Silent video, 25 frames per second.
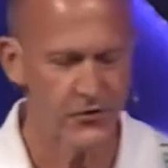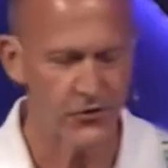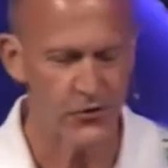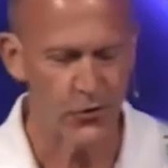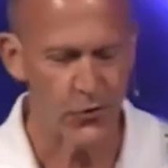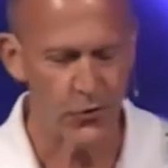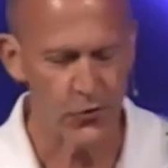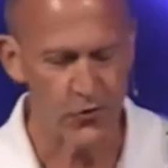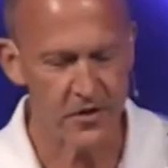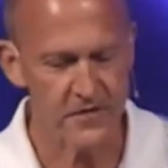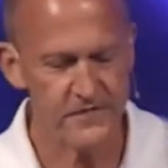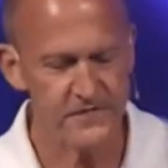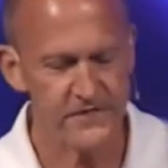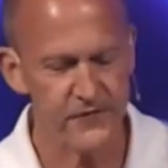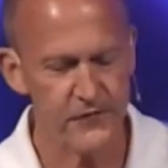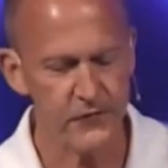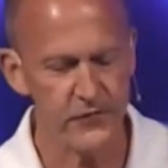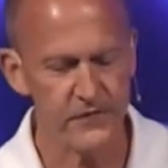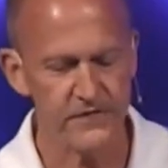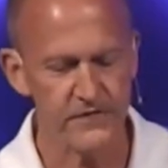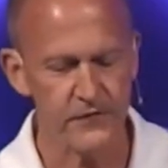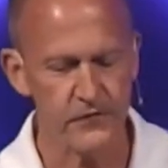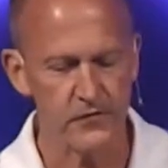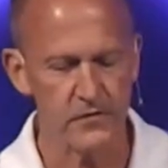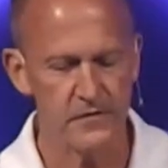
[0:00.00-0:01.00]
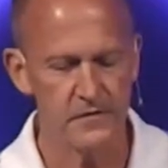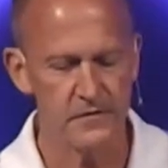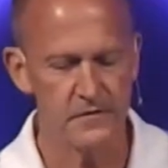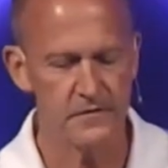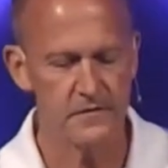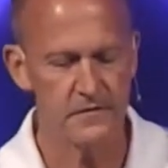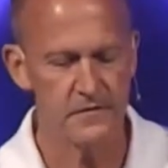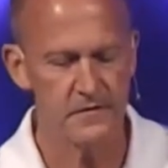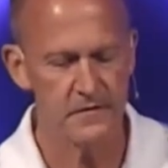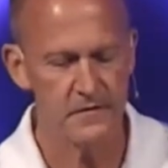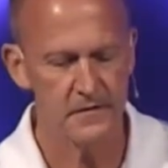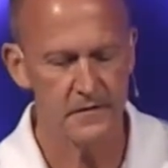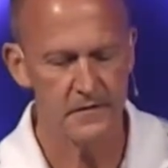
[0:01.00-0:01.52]
or unfruitful
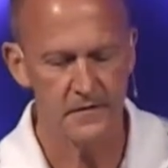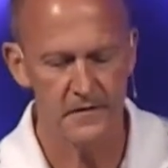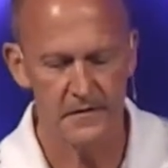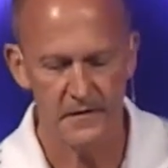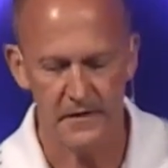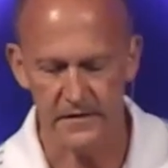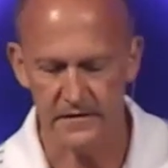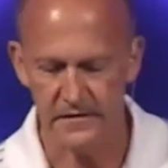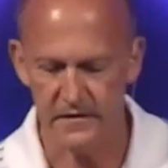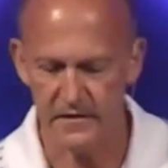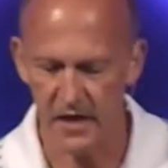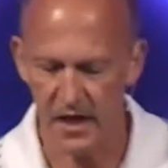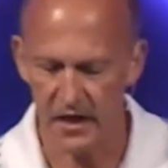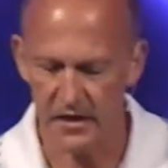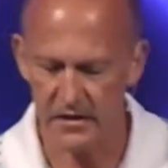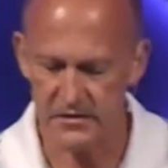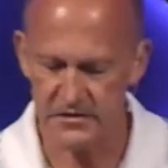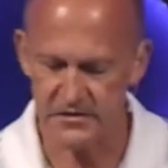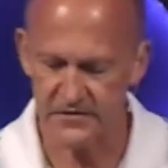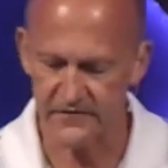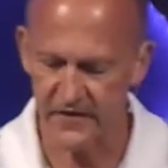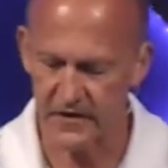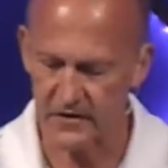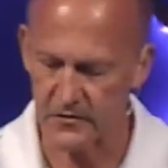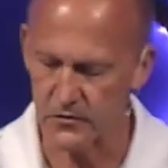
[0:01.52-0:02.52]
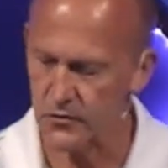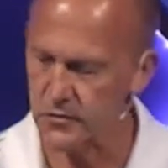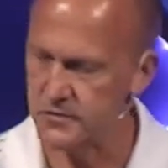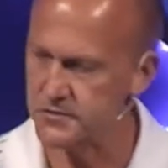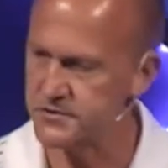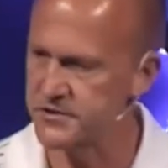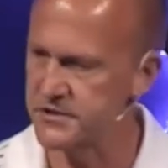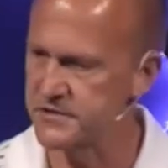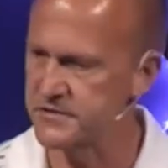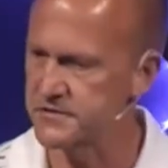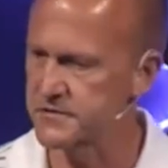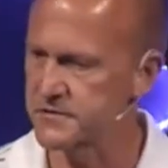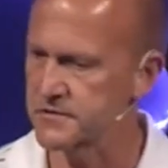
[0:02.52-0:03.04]
in the knowledge of our Lord
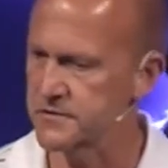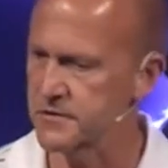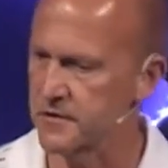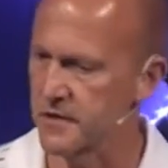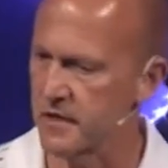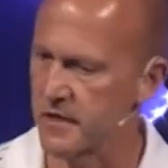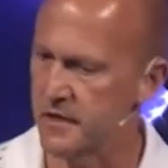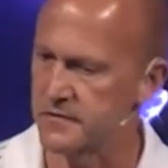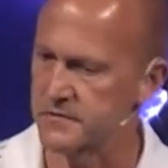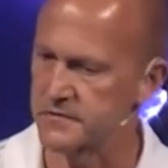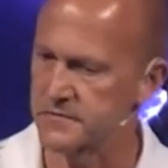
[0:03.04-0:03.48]
Jesus Christ.